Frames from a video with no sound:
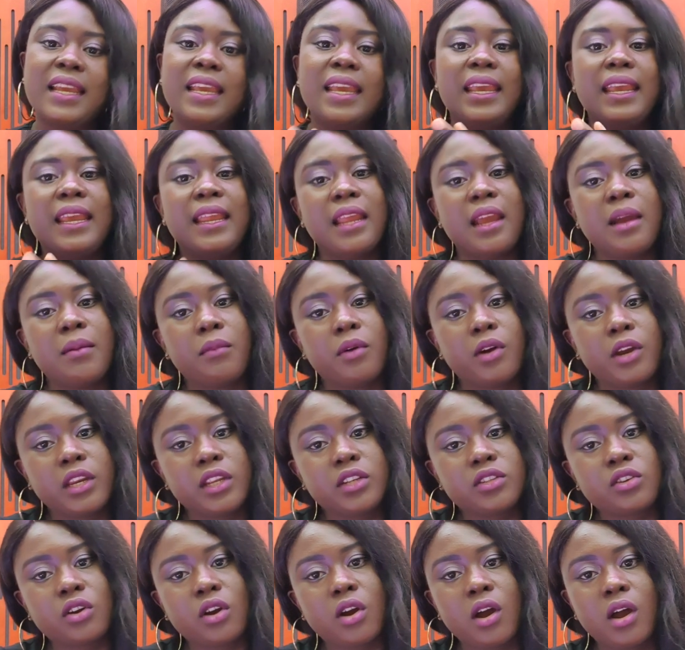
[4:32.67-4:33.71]
in-ear
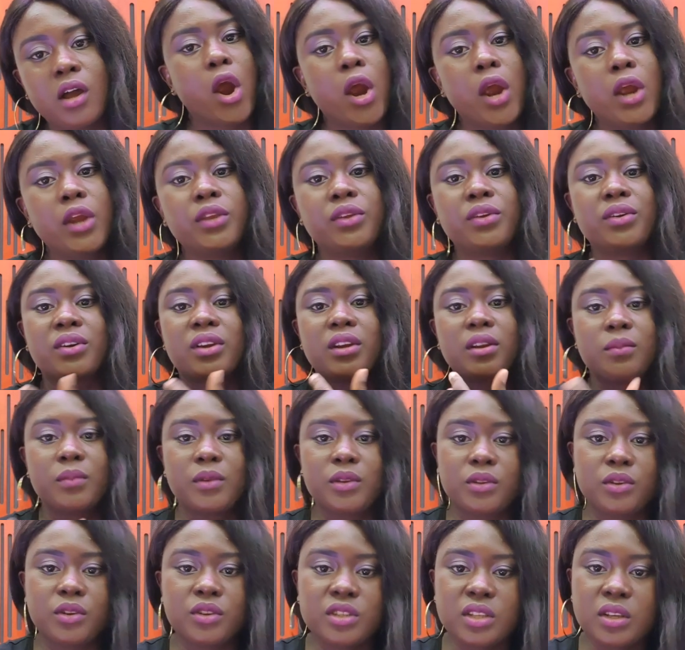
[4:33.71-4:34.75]
monitor, or you're going to
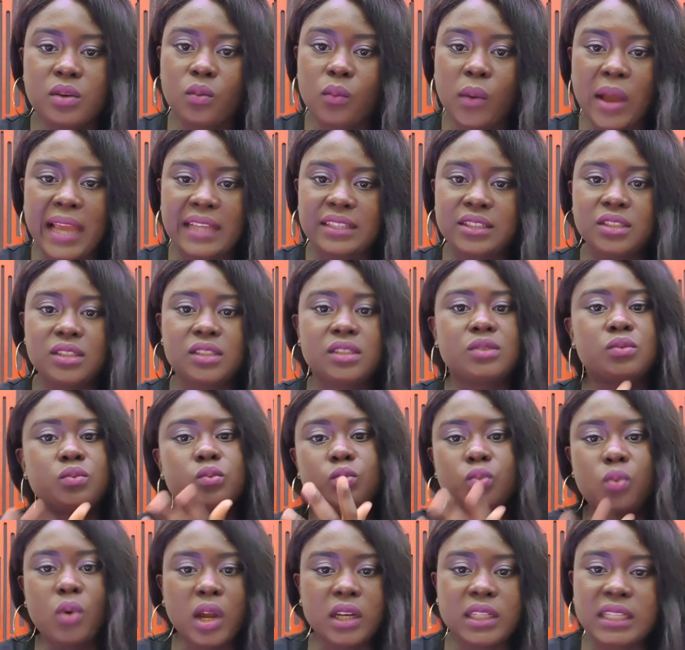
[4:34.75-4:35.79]
be using wedges?
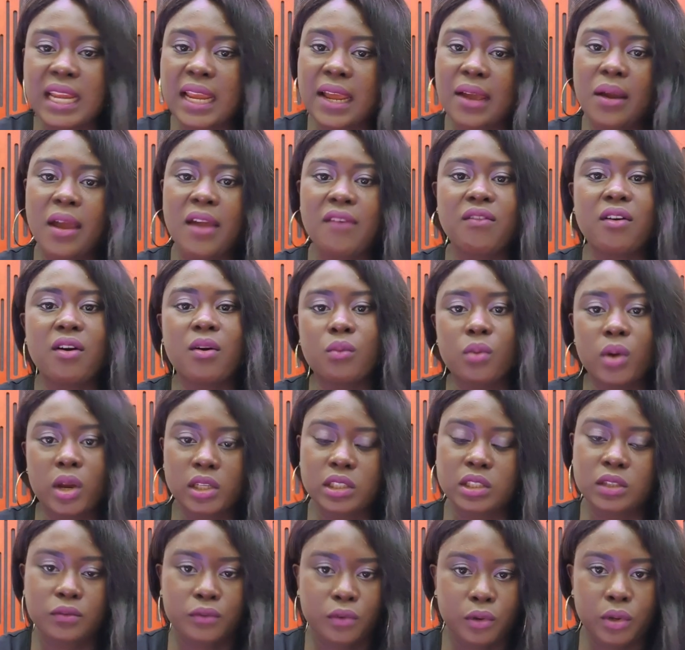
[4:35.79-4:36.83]
Whatever
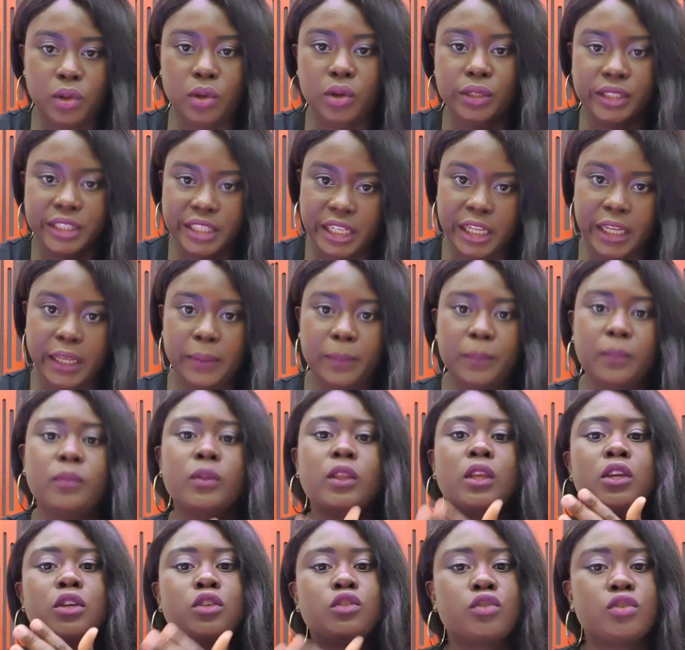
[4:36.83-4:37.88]
works for your team
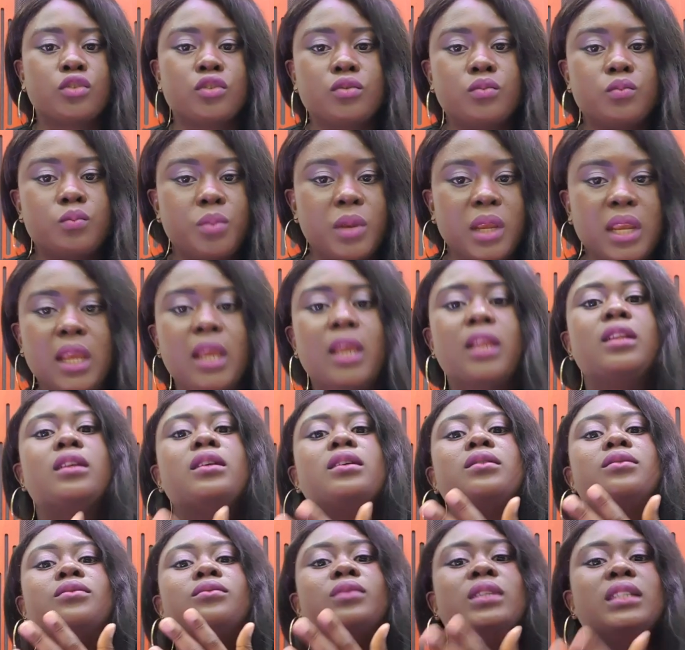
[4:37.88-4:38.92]
should be
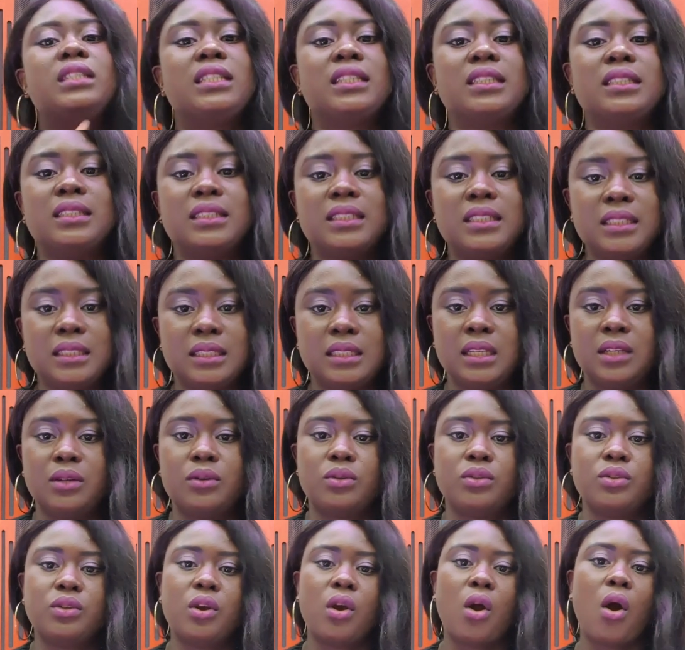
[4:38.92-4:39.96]
written
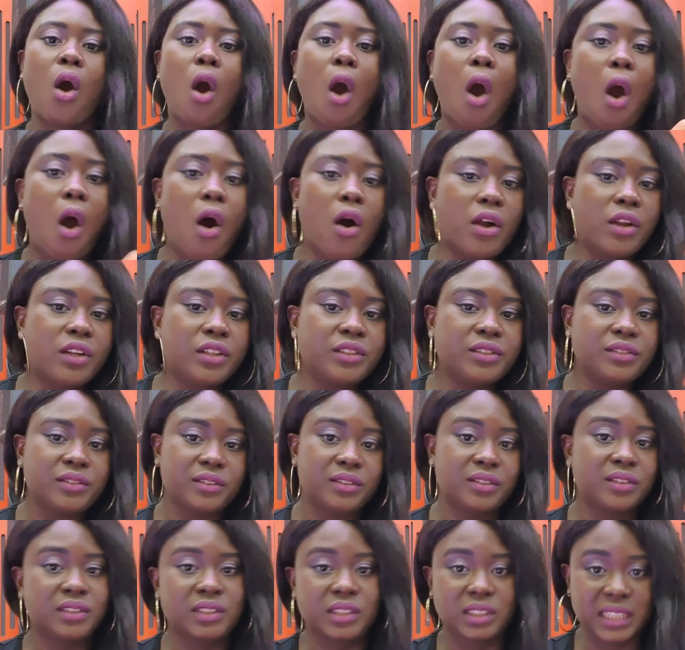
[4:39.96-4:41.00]
detailed on
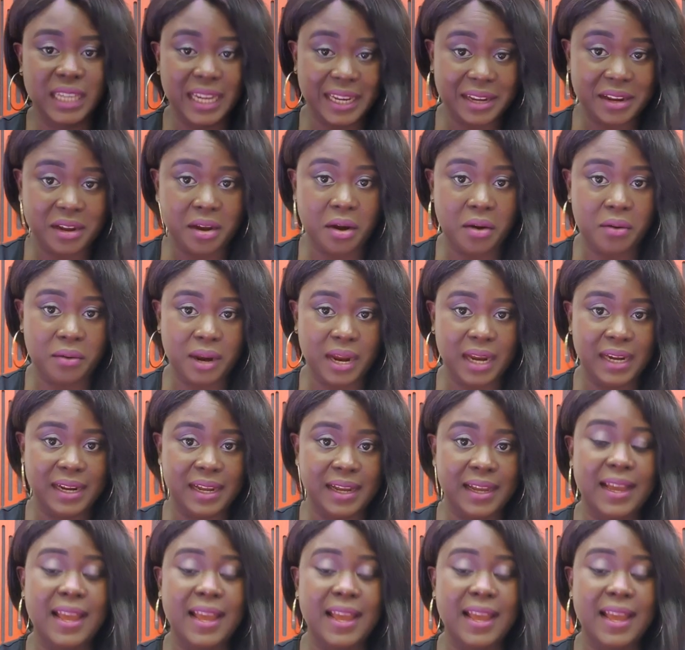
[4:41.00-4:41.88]
the technical rider.